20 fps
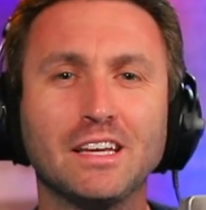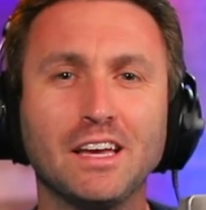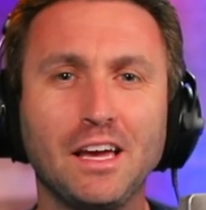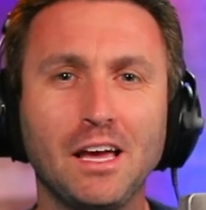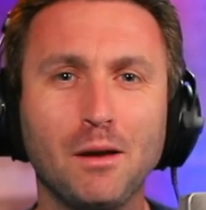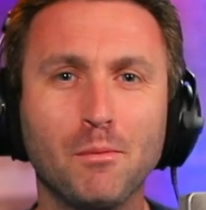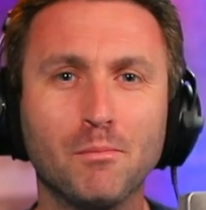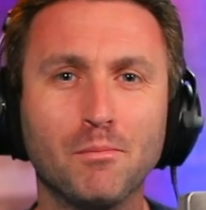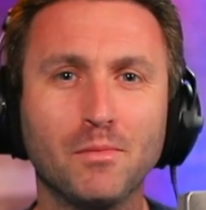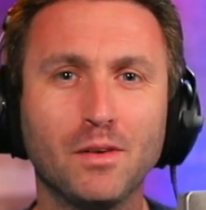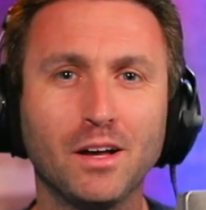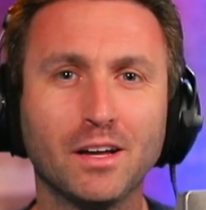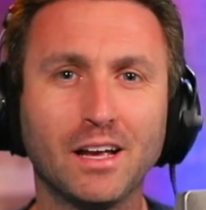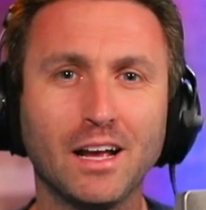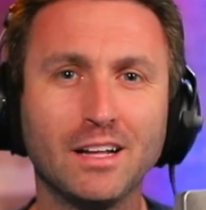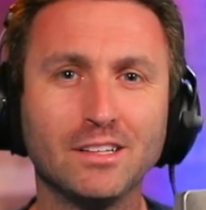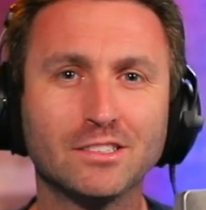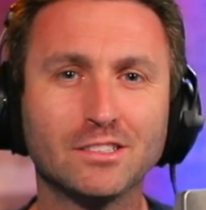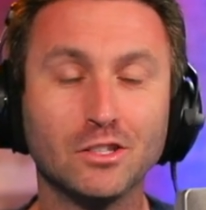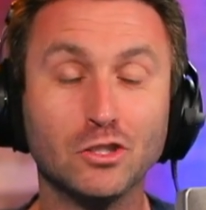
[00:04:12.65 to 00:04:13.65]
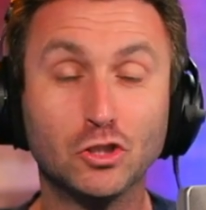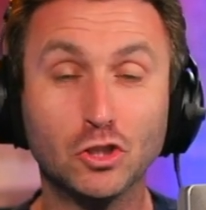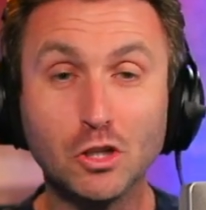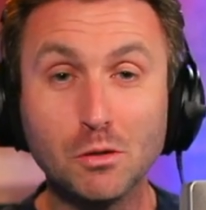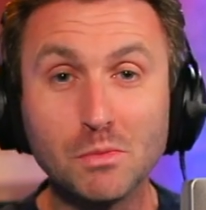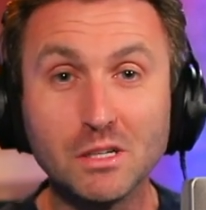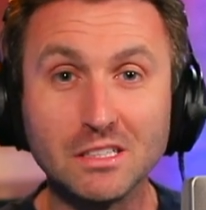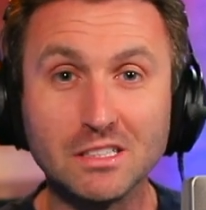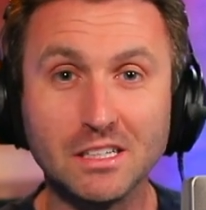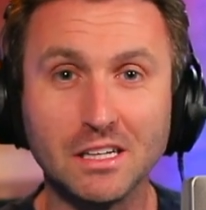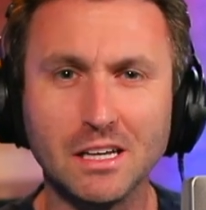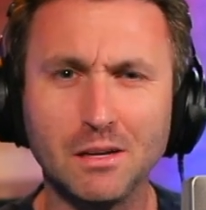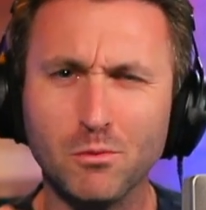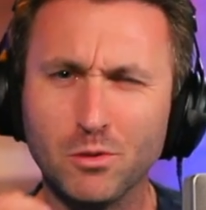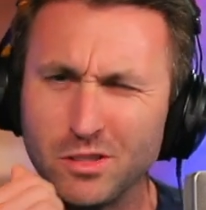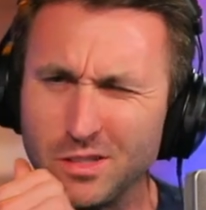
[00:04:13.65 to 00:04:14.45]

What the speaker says: game against a German team.